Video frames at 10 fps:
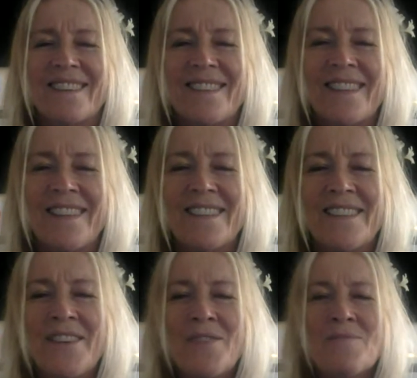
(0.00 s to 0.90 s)
So there's
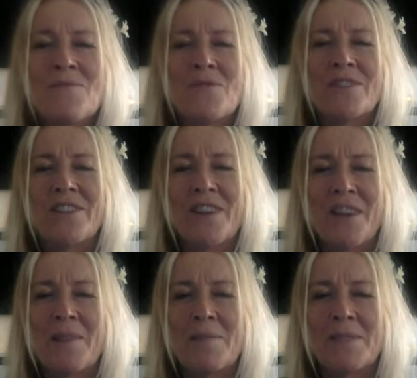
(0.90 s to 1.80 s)
no more
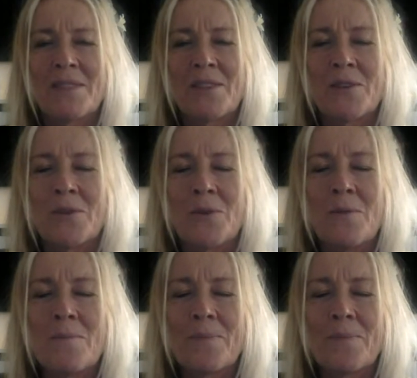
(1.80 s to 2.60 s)
chimes to